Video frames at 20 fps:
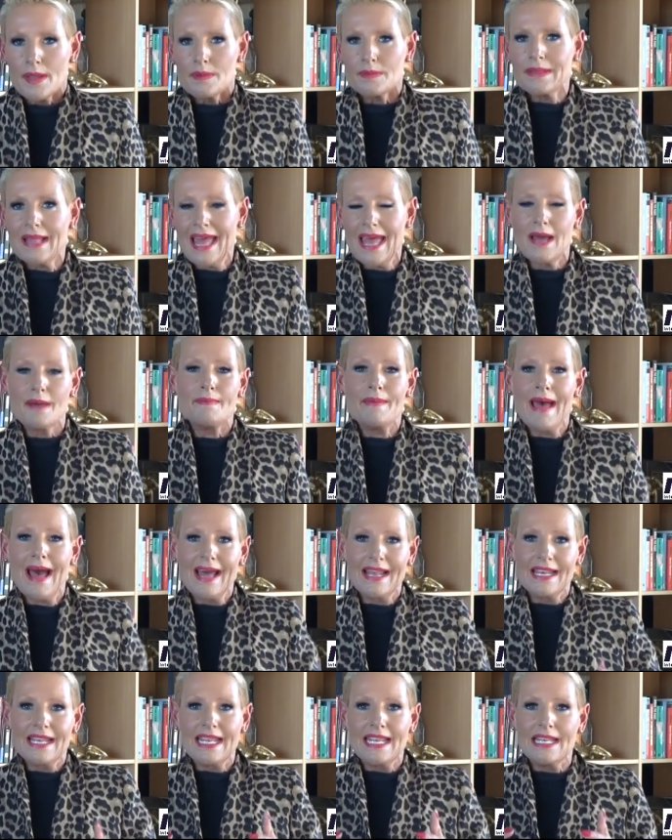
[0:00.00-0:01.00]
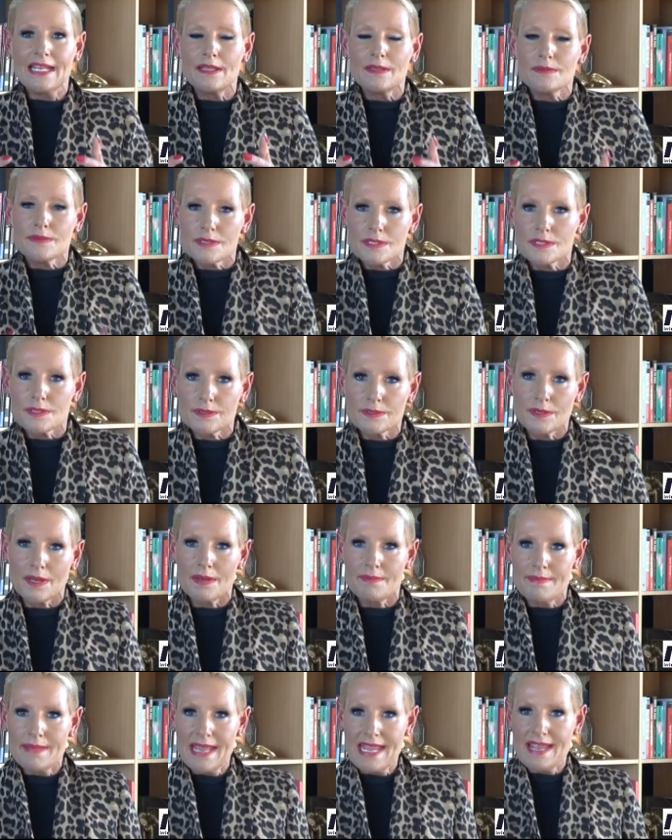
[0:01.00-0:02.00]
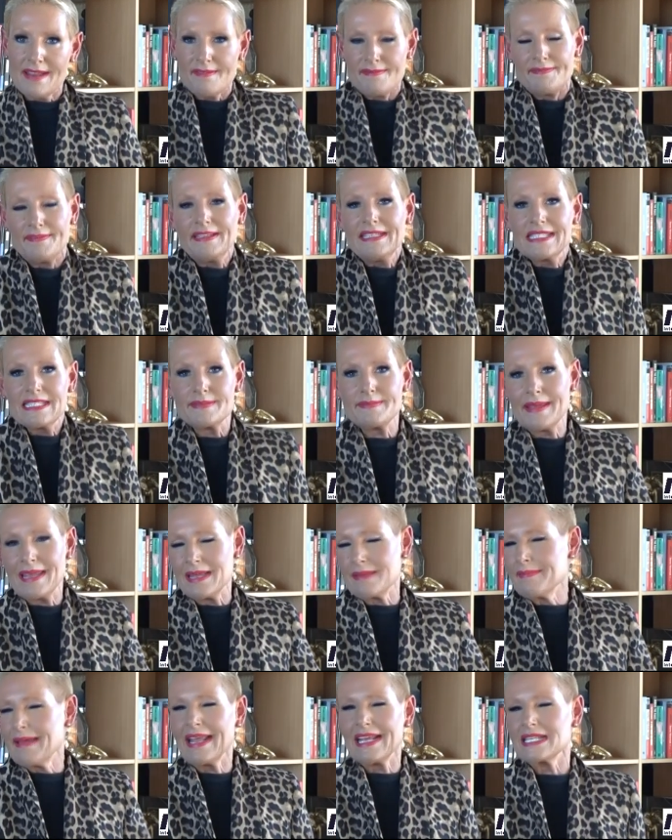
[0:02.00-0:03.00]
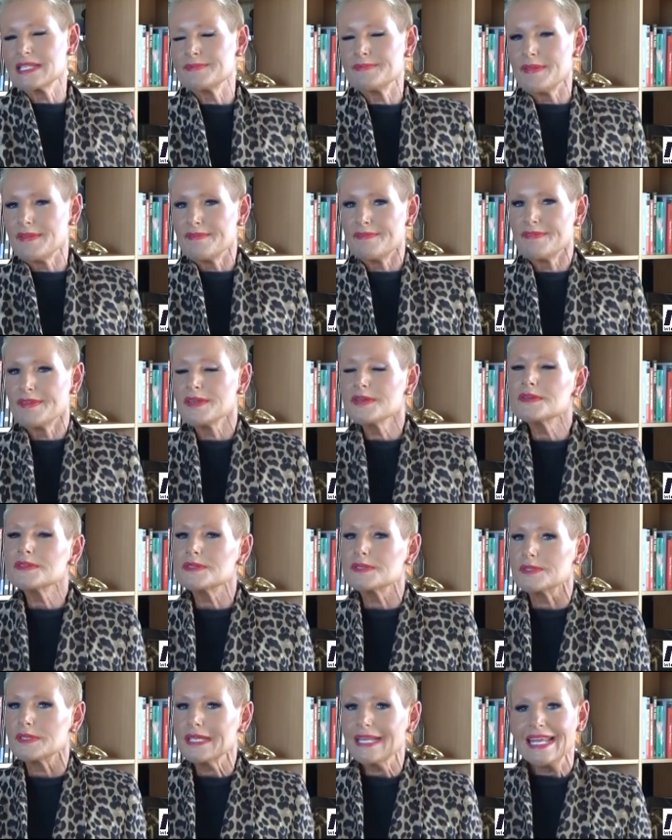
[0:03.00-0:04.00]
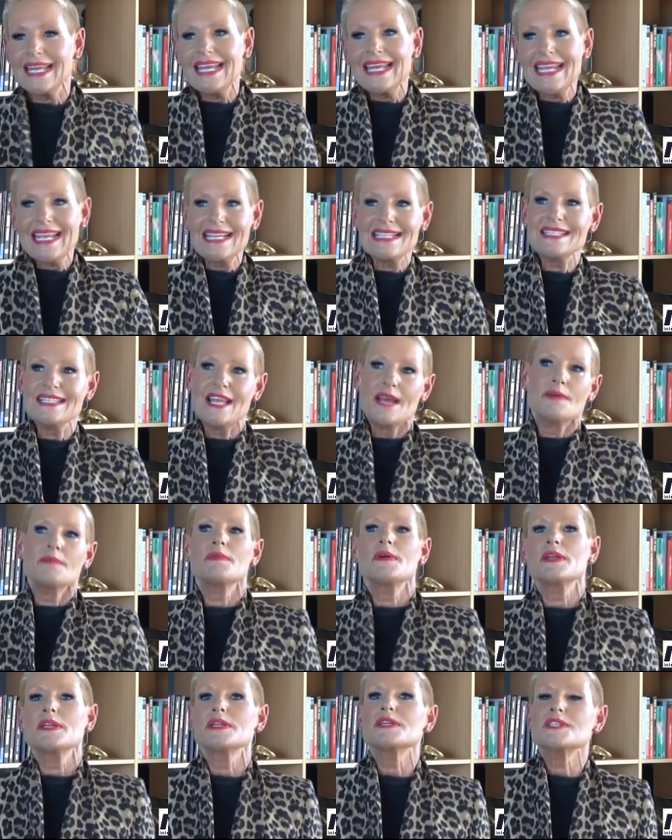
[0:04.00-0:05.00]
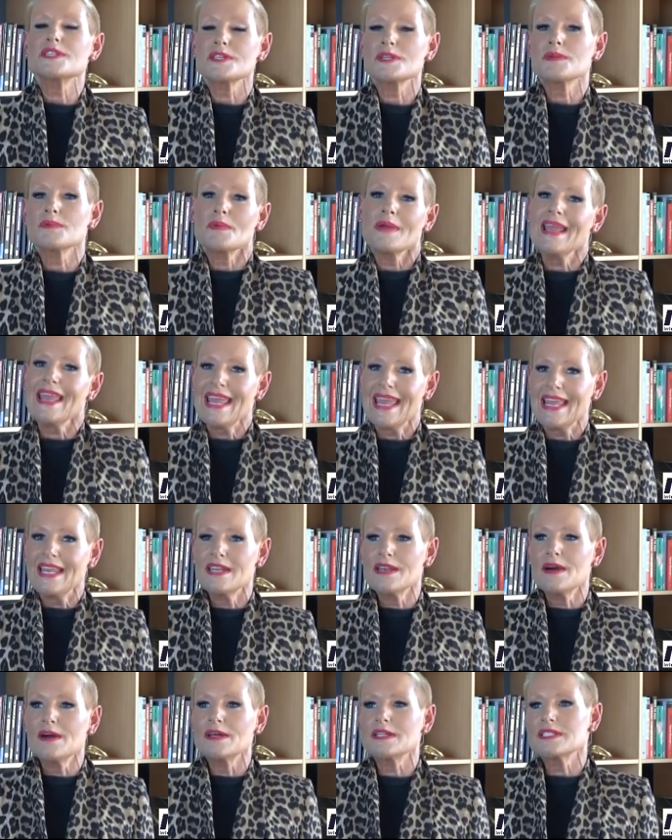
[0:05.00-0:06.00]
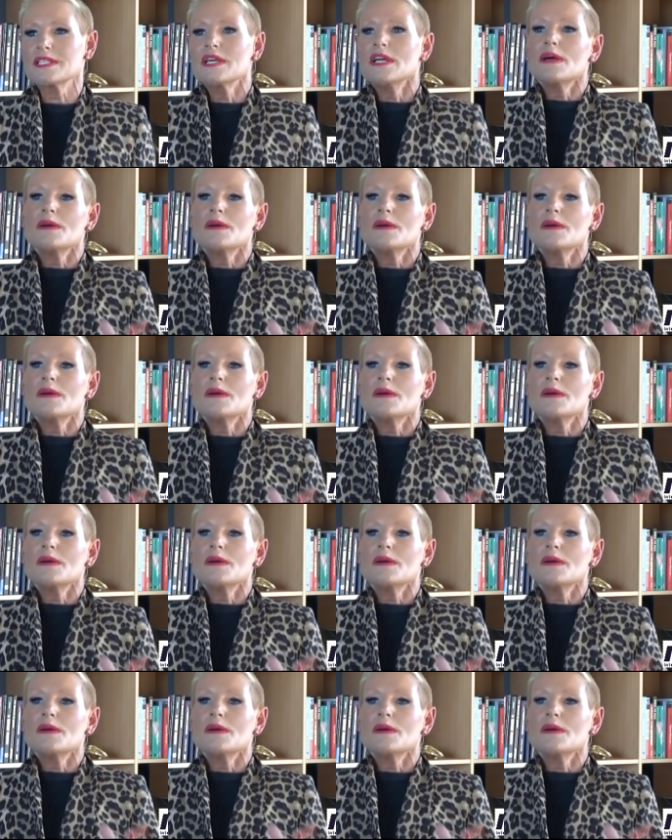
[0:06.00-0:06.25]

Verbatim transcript: Well, how about it looks good on me, it fits me, it makes me feel good? Isn't that what you should wear, not